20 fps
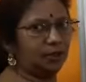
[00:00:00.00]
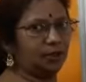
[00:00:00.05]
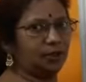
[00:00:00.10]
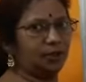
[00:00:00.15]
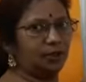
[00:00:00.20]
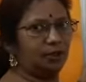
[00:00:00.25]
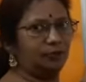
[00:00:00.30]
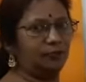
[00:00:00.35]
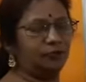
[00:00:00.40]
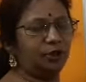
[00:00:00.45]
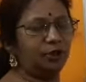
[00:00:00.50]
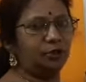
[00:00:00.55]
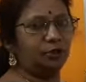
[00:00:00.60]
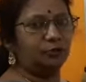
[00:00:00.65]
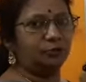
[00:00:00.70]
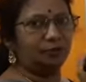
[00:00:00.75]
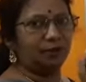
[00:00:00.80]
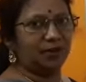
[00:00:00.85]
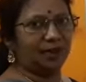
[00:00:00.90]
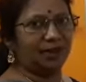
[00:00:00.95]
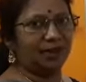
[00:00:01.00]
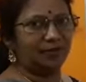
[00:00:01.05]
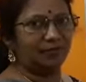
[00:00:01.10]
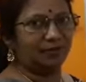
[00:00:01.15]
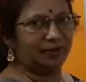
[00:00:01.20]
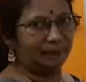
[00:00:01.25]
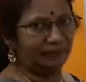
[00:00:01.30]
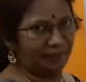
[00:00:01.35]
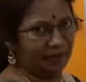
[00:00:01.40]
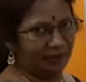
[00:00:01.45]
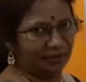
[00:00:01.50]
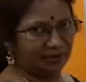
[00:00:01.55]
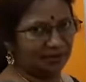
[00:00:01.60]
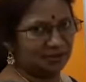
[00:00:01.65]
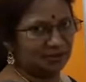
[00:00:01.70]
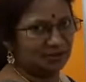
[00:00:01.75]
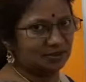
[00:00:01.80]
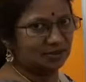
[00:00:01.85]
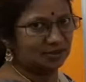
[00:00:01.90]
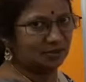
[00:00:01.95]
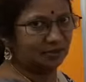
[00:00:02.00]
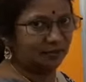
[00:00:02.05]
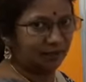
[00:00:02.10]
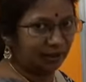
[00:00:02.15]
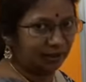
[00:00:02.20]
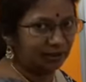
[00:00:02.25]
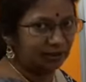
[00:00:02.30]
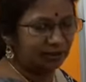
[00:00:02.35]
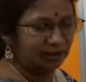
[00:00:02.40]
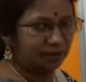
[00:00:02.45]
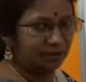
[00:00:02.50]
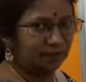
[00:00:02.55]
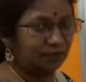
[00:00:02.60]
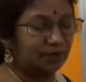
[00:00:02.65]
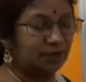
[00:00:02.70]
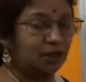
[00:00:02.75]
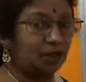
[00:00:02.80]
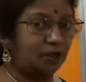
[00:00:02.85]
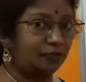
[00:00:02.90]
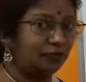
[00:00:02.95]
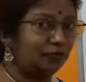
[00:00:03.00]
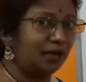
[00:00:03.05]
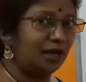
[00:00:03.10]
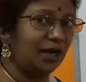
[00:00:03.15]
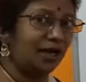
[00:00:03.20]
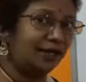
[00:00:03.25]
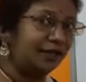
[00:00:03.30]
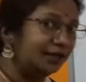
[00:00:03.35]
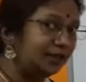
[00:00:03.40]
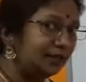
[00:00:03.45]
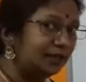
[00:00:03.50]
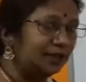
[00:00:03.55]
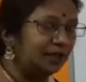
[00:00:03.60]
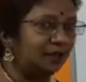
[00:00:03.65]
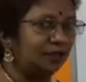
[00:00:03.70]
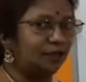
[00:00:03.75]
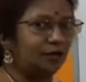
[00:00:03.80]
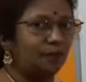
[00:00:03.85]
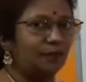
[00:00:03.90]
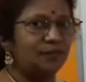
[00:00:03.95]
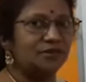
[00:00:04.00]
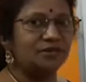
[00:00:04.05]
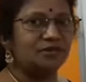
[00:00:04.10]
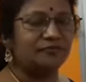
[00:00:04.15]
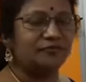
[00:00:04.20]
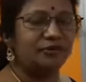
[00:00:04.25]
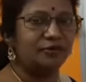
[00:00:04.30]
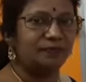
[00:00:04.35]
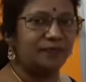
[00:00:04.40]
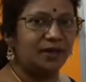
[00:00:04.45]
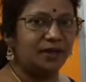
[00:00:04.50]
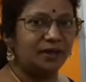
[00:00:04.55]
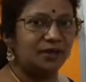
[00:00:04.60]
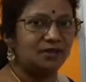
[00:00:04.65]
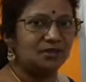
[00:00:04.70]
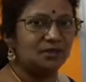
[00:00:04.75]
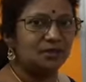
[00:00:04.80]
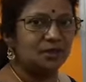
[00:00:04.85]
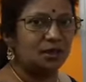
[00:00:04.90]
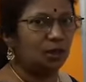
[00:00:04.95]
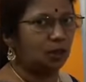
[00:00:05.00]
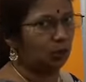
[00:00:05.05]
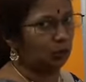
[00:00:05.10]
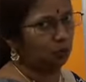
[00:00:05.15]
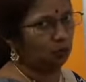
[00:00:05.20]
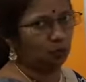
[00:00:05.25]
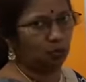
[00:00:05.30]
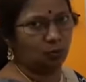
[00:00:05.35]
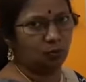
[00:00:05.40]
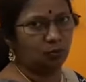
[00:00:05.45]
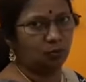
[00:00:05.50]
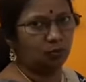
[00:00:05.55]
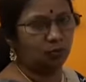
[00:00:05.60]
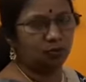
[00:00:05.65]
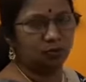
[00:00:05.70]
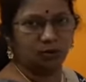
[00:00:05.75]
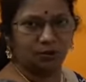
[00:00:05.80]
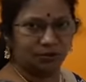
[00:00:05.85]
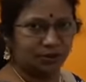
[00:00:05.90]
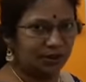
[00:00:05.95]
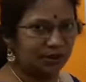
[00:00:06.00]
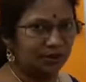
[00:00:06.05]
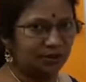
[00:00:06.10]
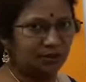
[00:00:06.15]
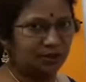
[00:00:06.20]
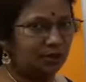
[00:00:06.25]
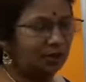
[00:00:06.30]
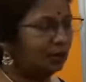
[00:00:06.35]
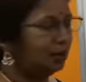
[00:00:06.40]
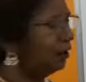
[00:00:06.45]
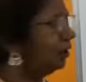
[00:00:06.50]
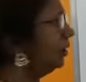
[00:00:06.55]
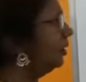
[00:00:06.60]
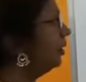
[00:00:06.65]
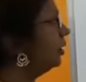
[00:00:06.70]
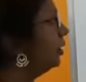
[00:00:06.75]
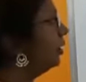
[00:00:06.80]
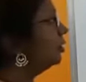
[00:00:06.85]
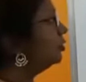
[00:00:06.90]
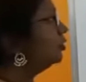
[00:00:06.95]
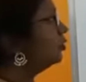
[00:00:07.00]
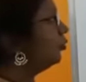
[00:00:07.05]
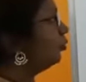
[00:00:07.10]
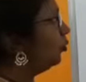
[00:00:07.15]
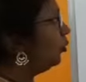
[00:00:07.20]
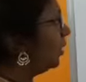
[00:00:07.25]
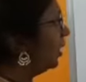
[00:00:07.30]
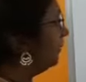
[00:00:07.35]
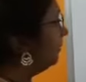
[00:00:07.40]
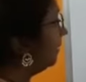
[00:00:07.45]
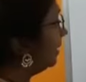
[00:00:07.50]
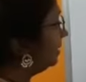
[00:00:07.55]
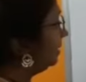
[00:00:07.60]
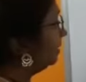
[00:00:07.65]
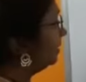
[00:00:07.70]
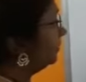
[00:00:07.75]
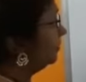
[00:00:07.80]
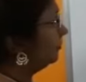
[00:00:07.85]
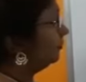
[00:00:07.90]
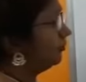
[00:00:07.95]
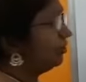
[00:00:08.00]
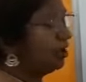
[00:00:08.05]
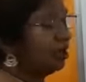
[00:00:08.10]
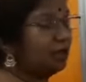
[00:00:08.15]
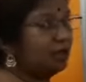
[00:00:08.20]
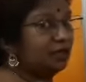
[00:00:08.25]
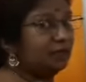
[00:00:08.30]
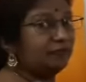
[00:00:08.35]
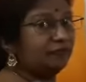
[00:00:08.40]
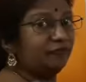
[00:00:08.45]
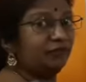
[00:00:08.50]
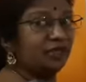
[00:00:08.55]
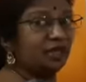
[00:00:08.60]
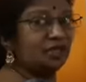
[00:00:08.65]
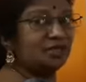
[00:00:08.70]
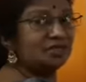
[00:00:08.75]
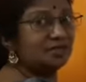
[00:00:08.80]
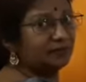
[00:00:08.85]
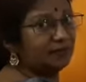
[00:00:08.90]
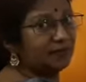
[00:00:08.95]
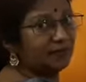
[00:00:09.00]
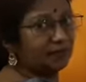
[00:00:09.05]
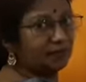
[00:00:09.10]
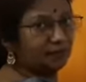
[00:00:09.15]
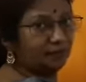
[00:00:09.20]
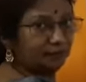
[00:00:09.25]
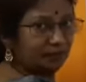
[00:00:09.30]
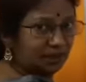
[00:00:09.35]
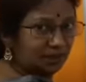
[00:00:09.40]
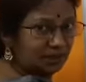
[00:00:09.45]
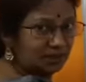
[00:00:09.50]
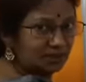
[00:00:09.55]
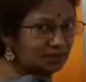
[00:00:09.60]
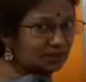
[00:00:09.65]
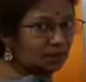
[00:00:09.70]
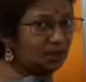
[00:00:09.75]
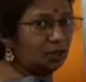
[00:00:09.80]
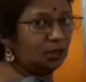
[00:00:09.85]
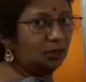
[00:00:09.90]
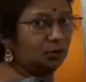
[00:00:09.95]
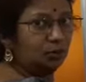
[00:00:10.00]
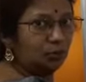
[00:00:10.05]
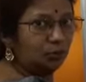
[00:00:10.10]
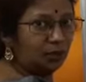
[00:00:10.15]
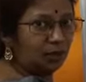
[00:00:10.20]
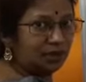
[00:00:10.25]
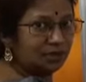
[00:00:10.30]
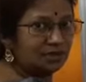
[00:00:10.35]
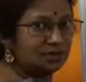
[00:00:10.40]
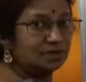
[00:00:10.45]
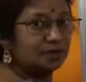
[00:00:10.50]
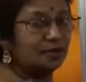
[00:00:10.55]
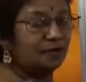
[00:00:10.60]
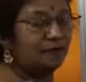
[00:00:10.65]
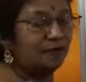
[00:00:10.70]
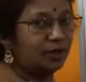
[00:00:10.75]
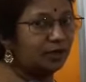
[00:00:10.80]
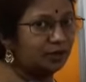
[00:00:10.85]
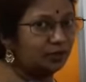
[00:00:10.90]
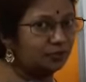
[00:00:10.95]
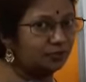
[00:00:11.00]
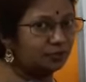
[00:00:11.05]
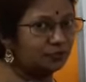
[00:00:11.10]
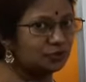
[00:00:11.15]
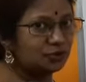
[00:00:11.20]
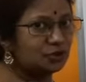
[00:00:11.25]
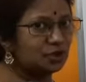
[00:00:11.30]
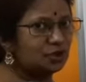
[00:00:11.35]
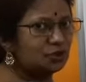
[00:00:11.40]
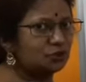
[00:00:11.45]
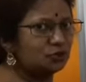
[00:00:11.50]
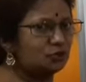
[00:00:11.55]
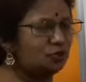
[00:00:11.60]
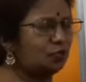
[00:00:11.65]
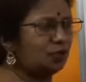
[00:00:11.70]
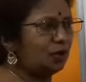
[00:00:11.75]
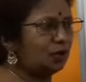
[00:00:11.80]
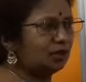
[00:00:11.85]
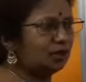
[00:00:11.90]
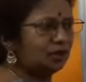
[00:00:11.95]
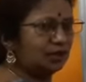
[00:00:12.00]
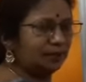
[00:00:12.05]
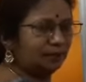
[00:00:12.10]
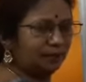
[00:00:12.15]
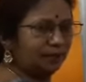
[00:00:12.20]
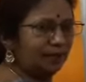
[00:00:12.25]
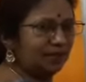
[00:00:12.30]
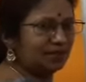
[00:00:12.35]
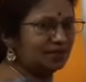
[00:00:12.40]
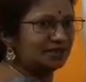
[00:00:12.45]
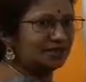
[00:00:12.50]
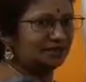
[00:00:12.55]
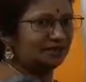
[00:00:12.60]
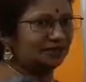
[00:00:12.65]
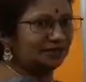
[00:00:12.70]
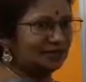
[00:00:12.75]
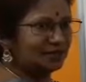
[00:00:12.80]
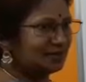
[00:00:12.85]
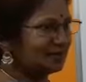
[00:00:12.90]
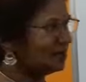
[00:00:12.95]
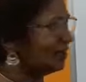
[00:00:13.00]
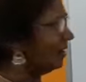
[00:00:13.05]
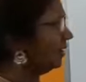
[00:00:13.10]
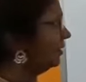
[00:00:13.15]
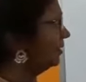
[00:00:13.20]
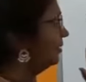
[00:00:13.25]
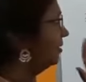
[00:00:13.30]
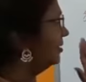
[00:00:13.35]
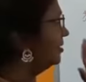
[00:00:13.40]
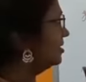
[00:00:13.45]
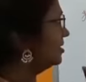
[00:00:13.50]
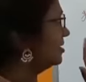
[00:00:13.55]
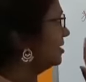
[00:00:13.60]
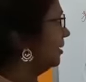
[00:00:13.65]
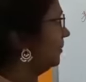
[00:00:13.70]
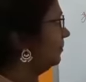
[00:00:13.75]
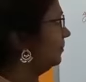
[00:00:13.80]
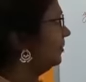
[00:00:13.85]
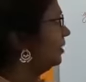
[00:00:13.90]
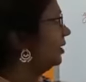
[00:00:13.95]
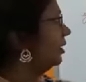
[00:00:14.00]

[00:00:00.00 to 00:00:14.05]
Now we look like our parents, right? But are we identical copies of our parents? No, not at all. So but we are similar means two eyes, one nose. So what the basic design is same.